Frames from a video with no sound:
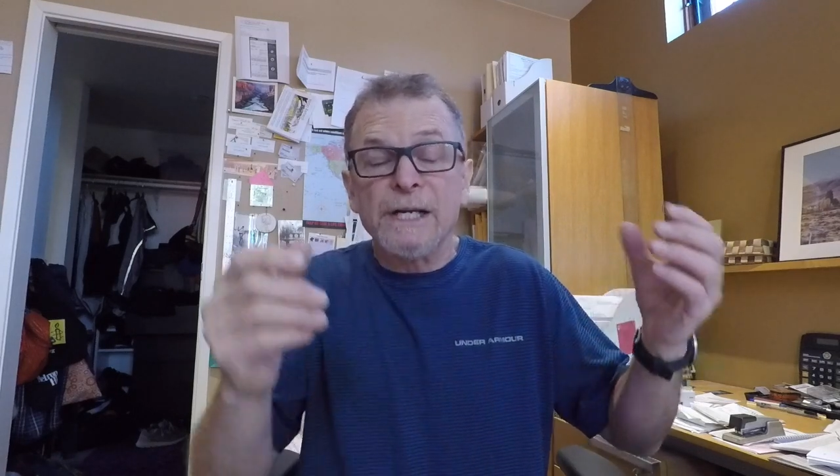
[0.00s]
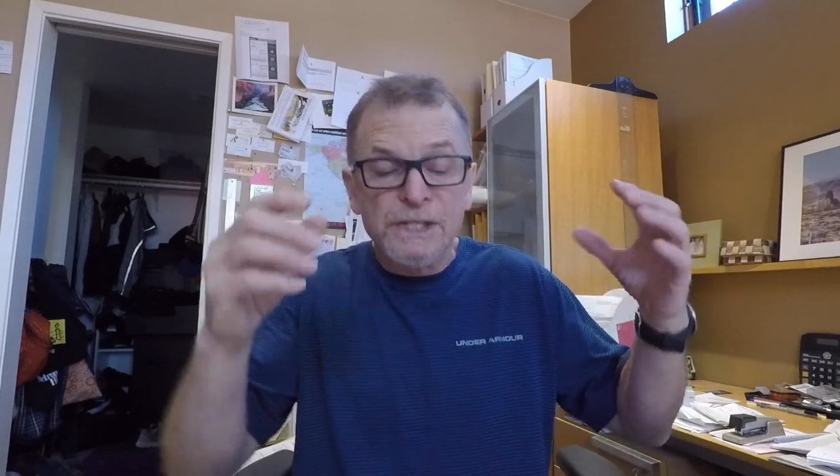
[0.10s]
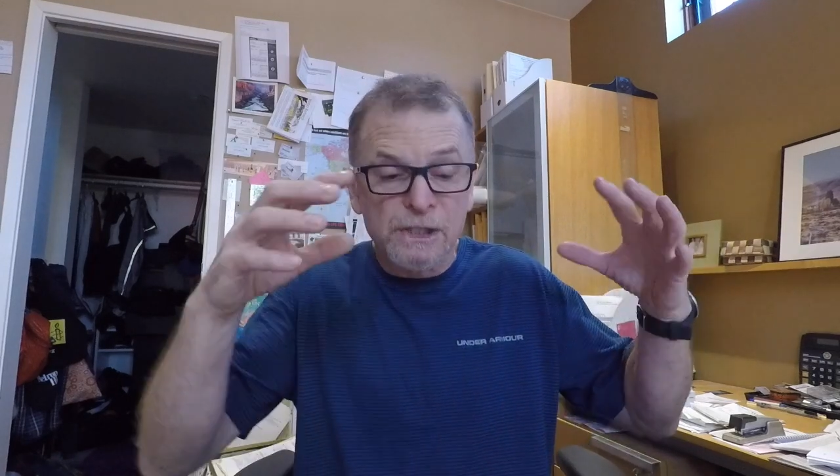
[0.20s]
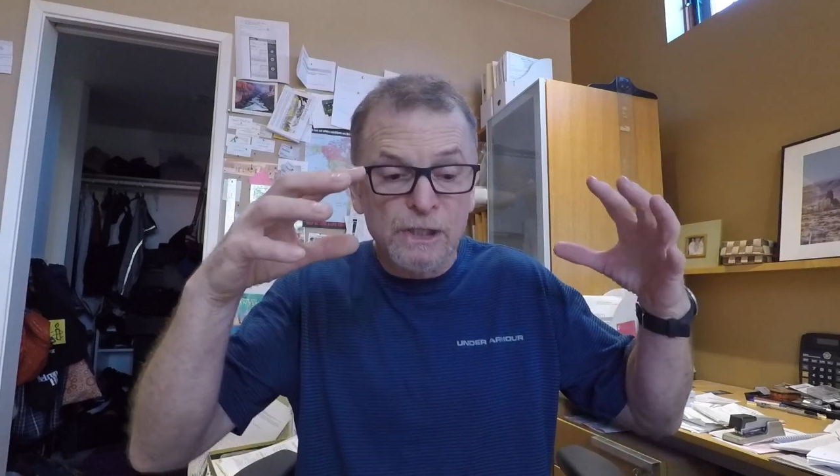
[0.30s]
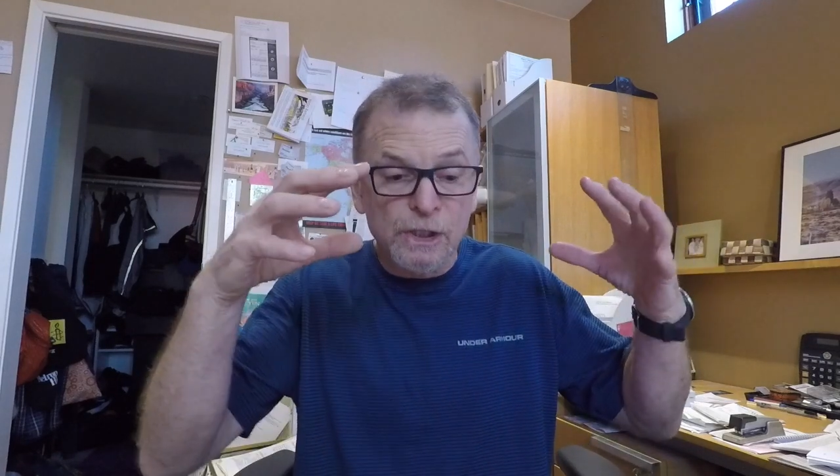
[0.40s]

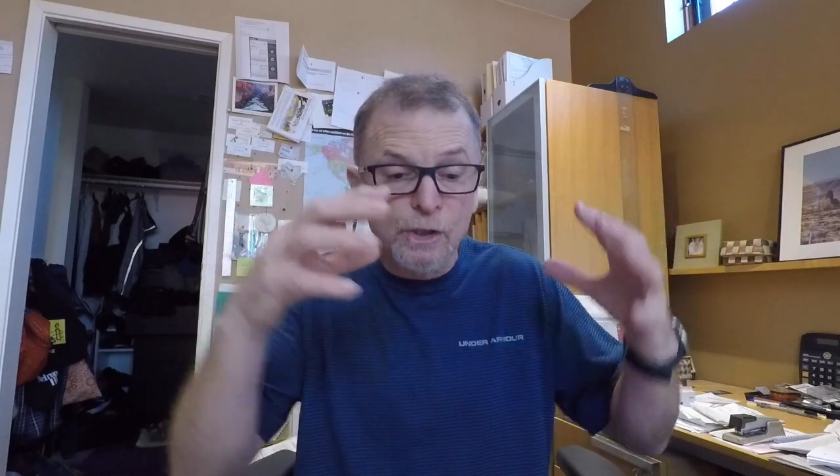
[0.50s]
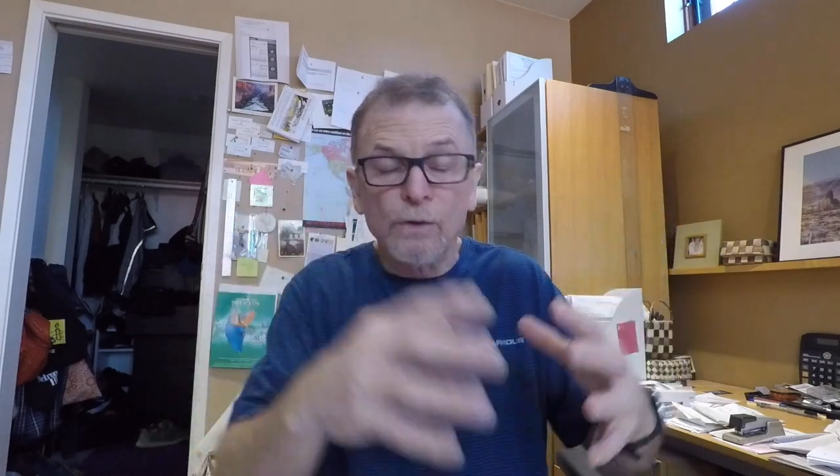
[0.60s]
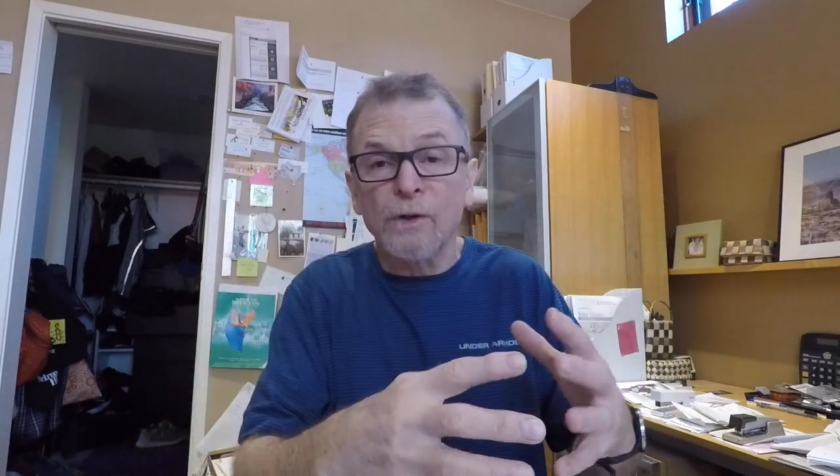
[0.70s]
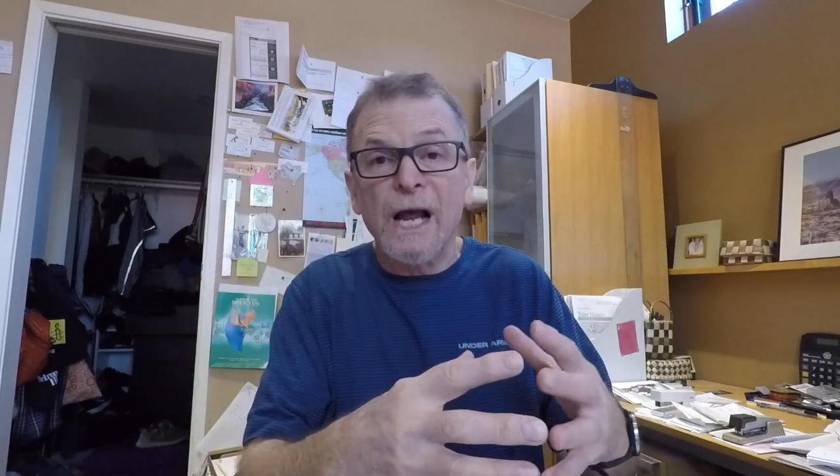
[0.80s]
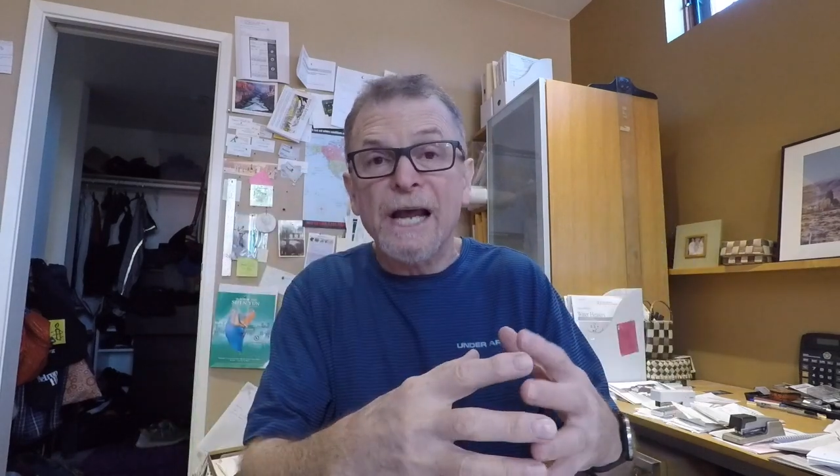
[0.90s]
It's
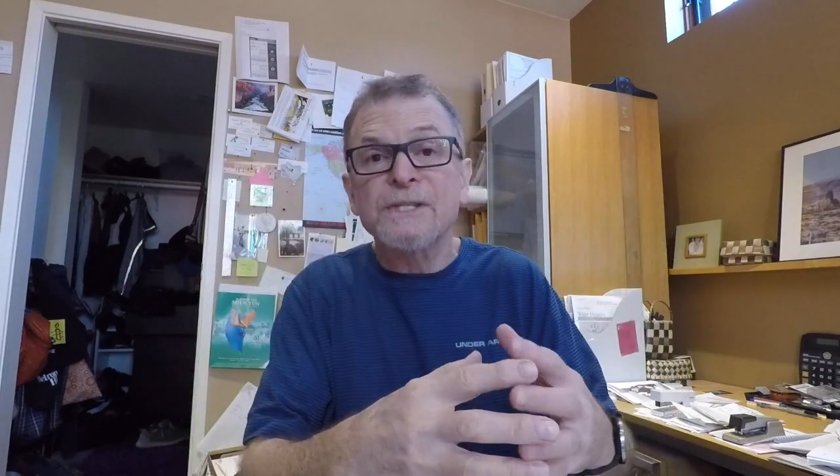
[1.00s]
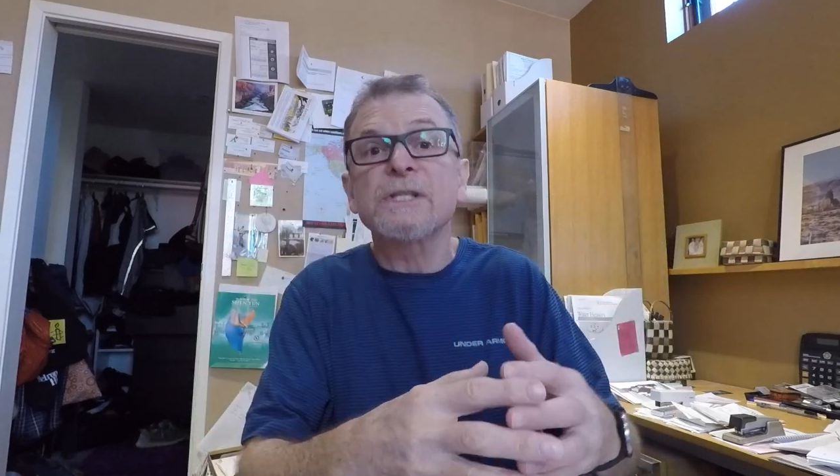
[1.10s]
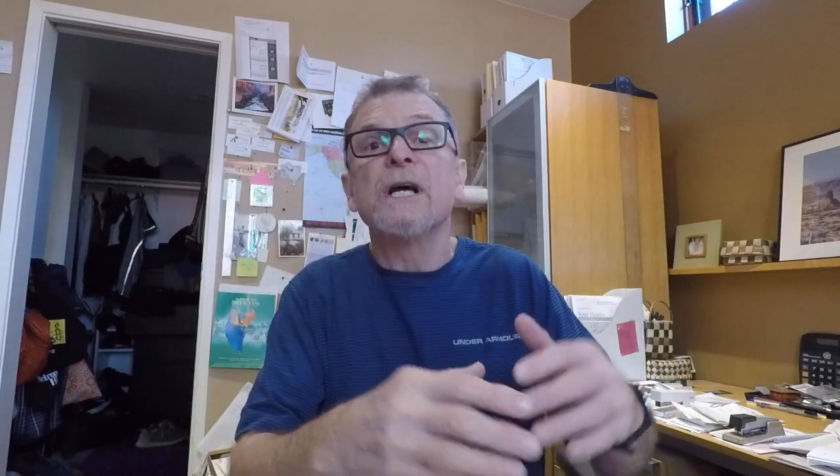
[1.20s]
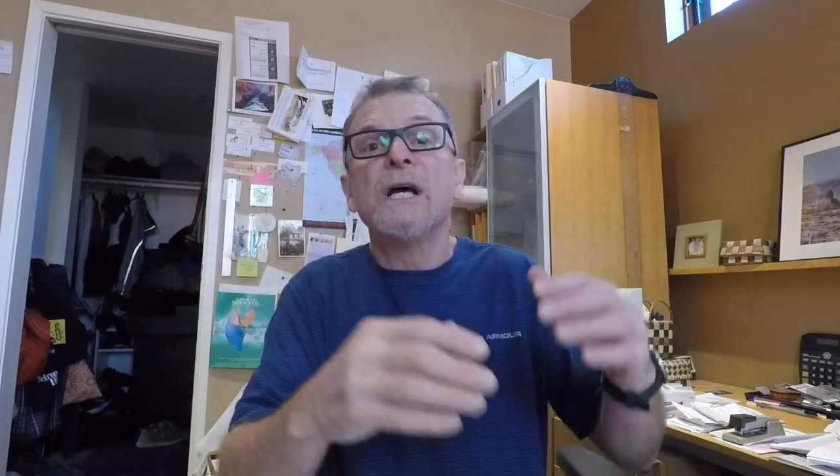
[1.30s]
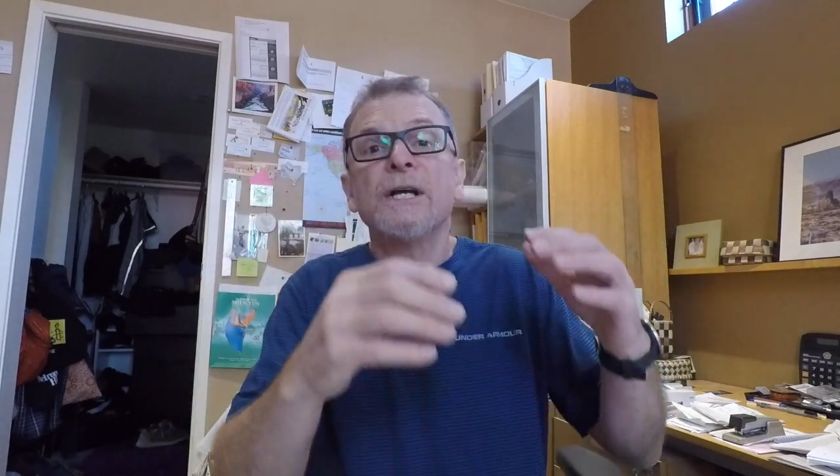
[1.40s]
utilized